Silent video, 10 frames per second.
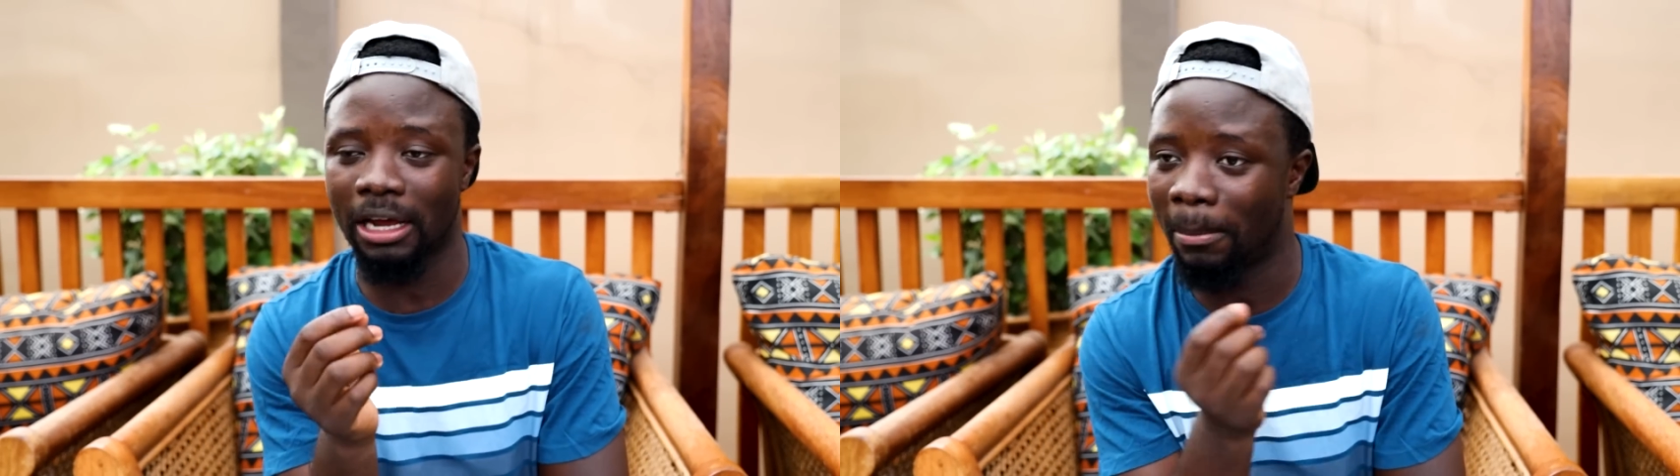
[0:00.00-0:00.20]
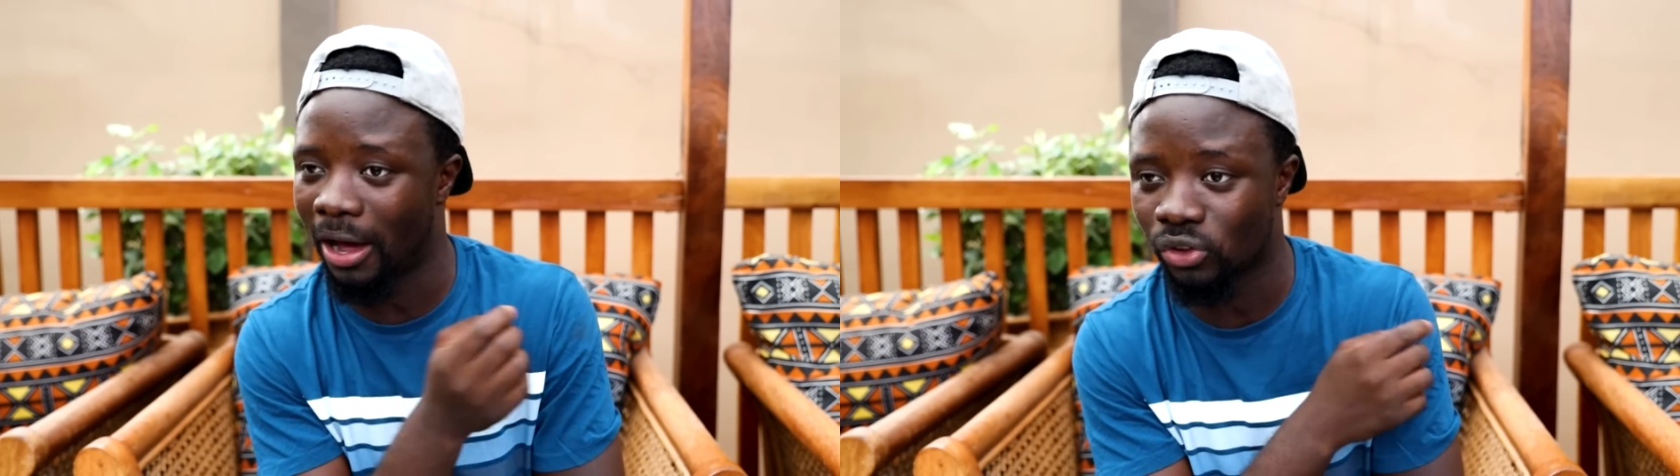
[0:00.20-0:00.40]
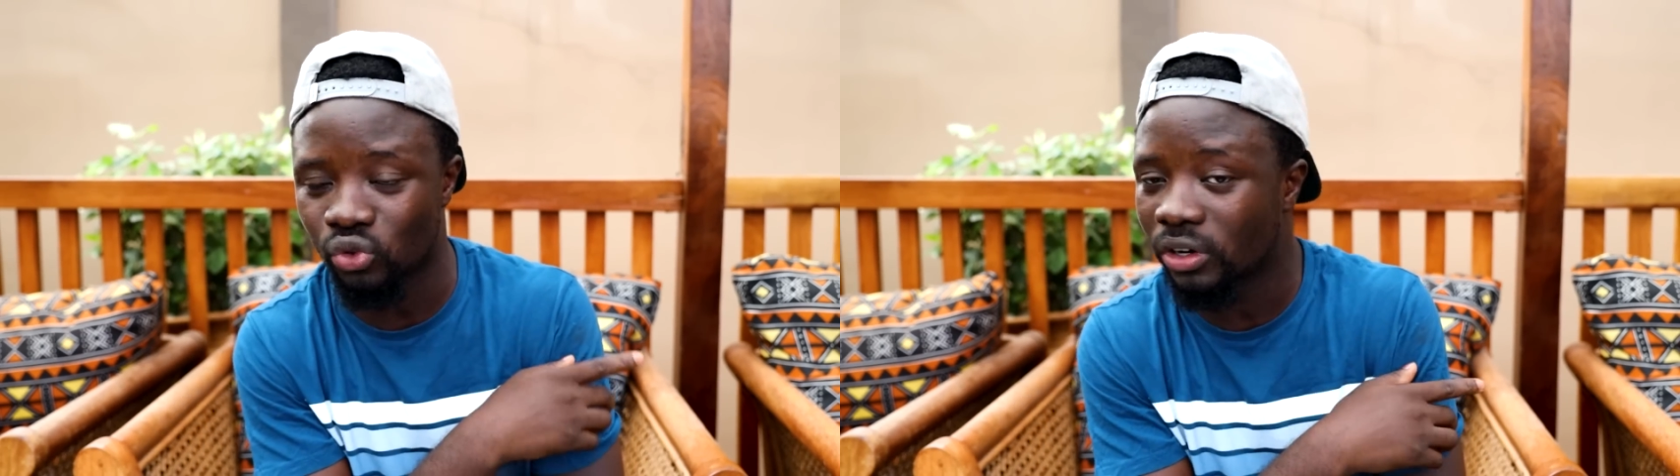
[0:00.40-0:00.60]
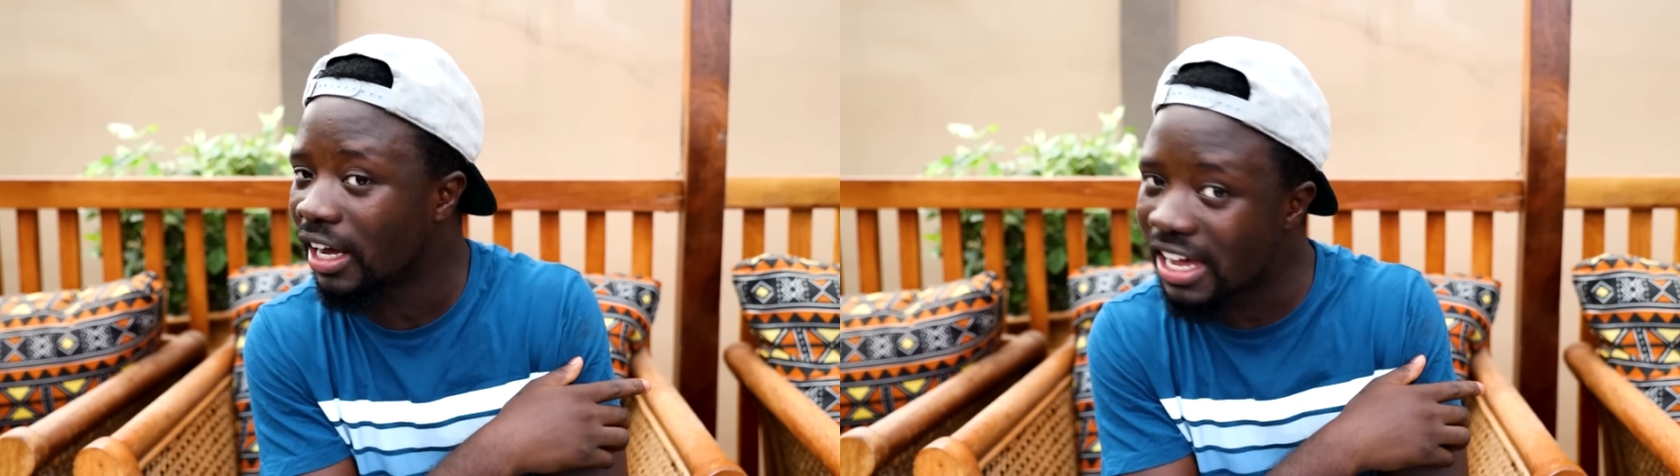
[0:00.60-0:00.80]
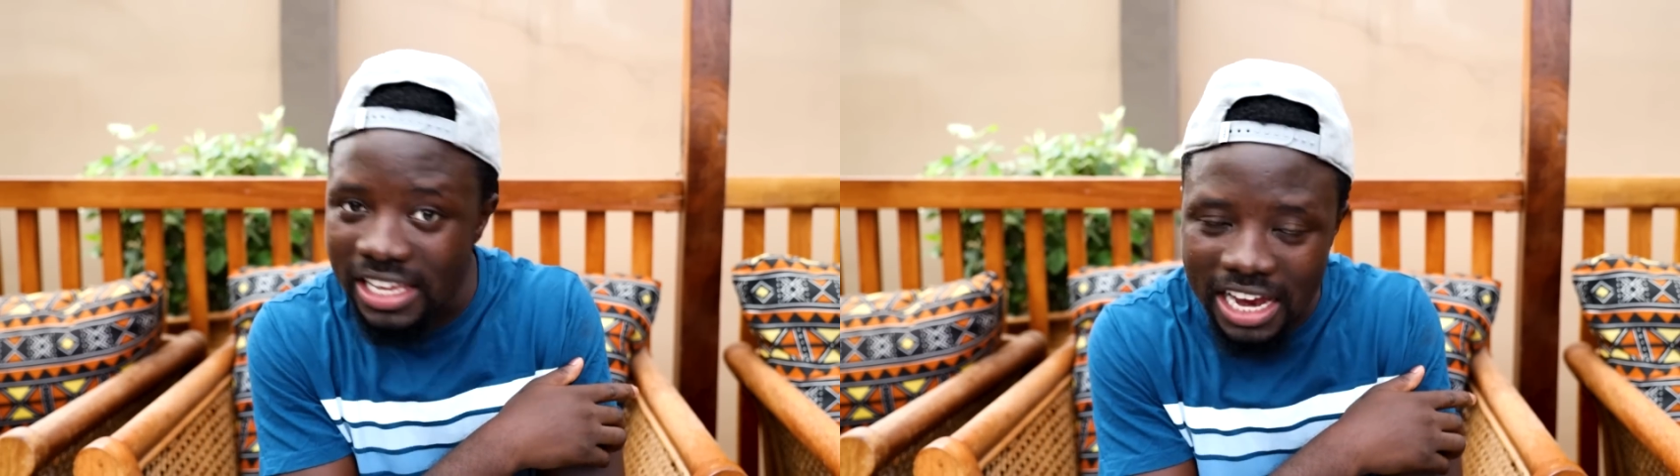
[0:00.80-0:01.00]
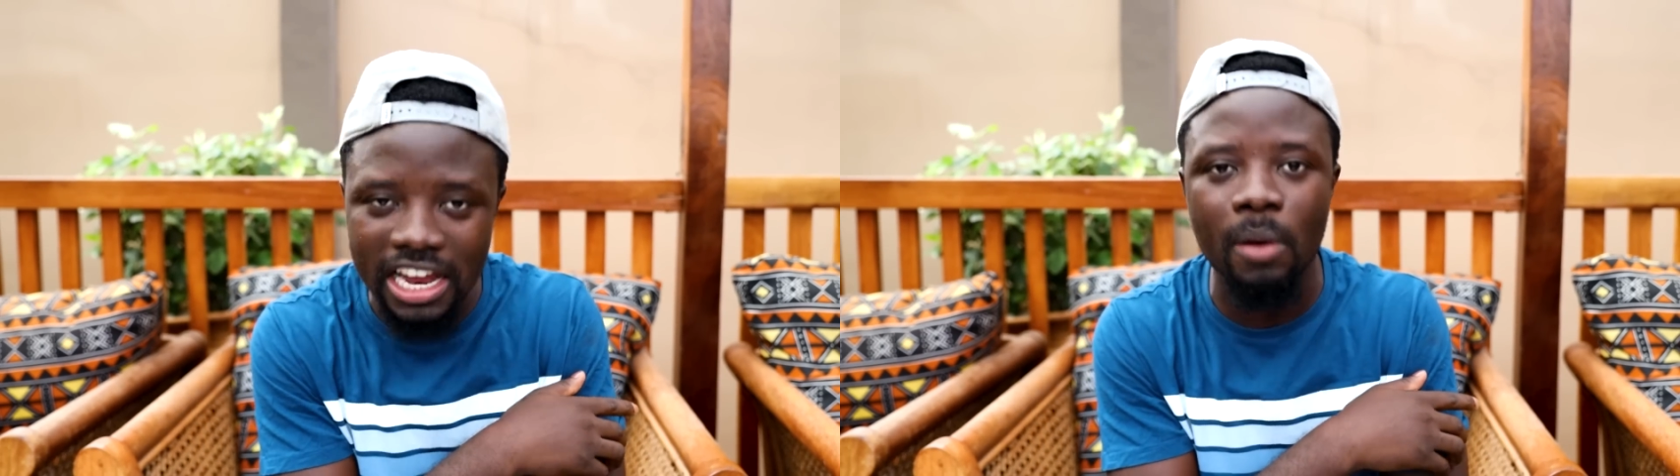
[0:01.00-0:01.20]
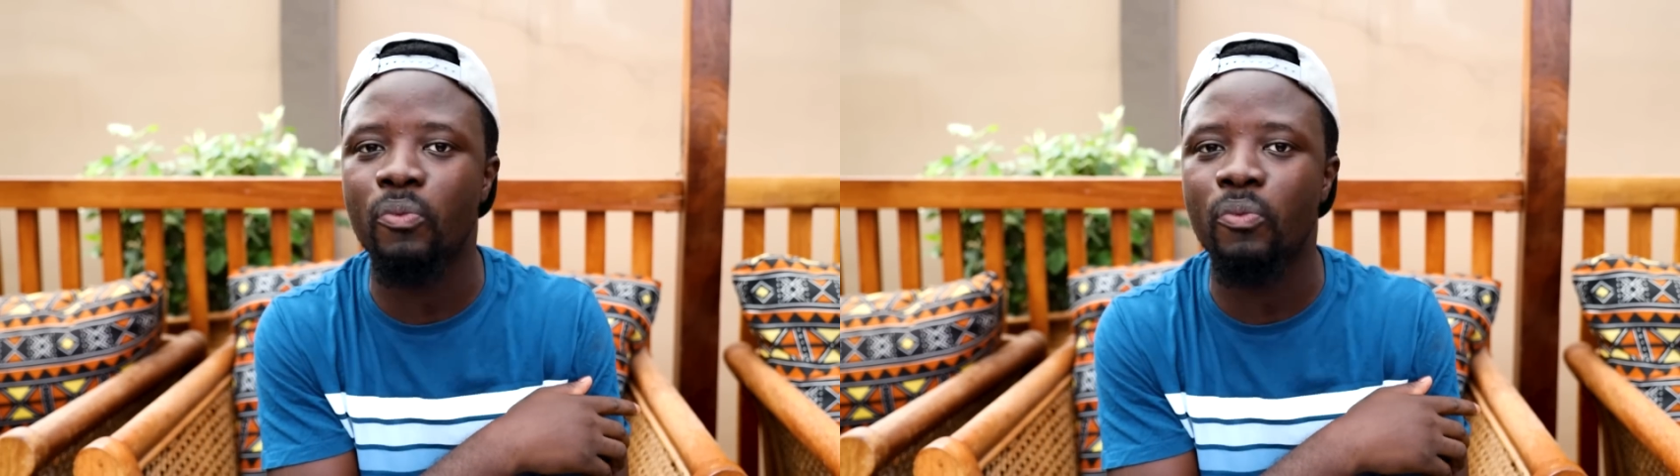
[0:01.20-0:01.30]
about, and ye Yaa